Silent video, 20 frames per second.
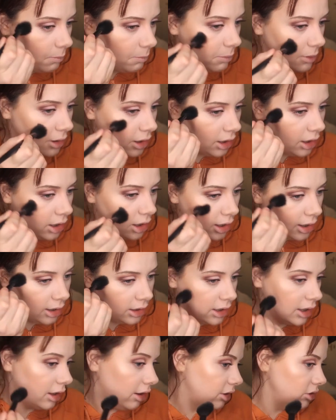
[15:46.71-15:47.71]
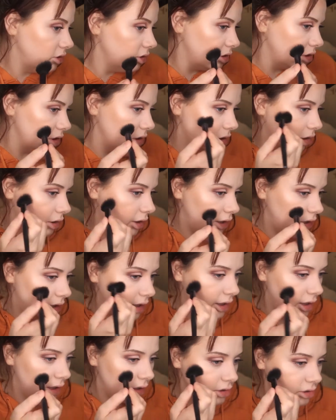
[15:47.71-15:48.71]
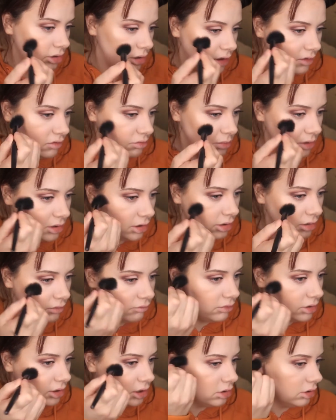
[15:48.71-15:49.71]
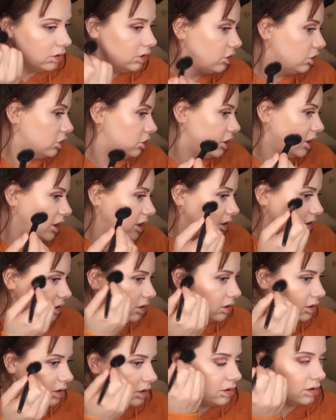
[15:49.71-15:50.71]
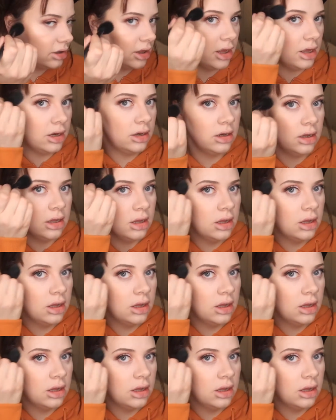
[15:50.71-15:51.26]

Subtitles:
but yeah, I just like it. It just gives me like a really nice sheen to the skin.